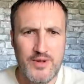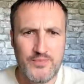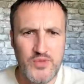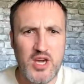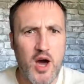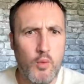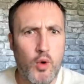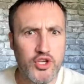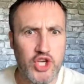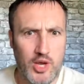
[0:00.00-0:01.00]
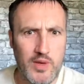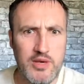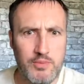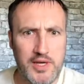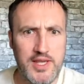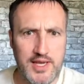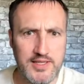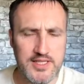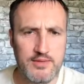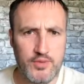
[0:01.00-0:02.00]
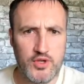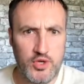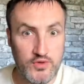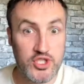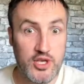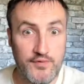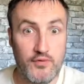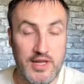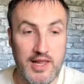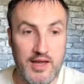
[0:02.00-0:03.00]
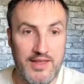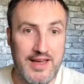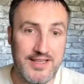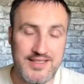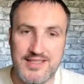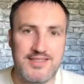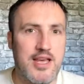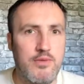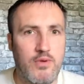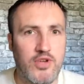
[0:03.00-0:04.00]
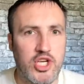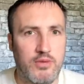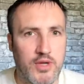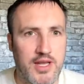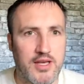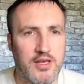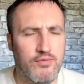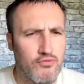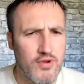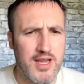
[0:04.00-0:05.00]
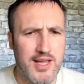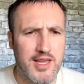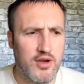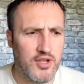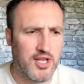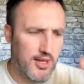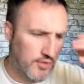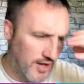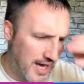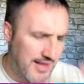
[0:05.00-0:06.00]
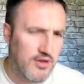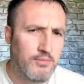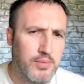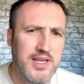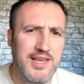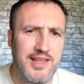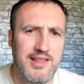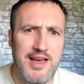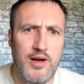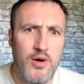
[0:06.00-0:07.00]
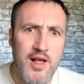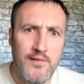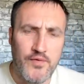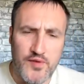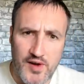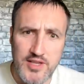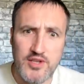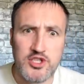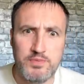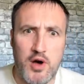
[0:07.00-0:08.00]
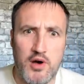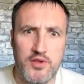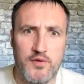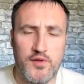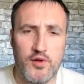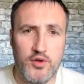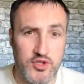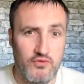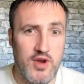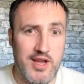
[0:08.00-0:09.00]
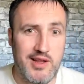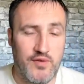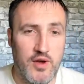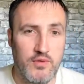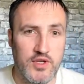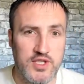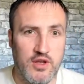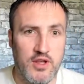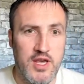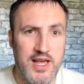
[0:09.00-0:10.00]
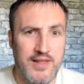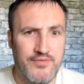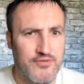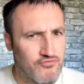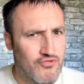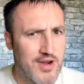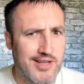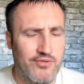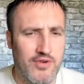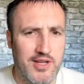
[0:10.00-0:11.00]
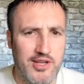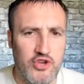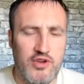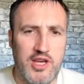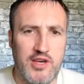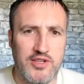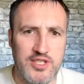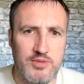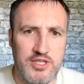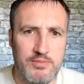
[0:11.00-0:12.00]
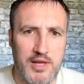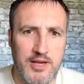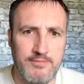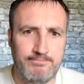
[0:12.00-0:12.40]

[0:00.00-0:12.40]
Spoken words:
you can't watch it when you're playing against somebody who's suffering like that. And it's the same with Richie Burnett. You've really got to keep your head completely down. Find a spot on the floor to really focus on. Really, really tricky customer to play.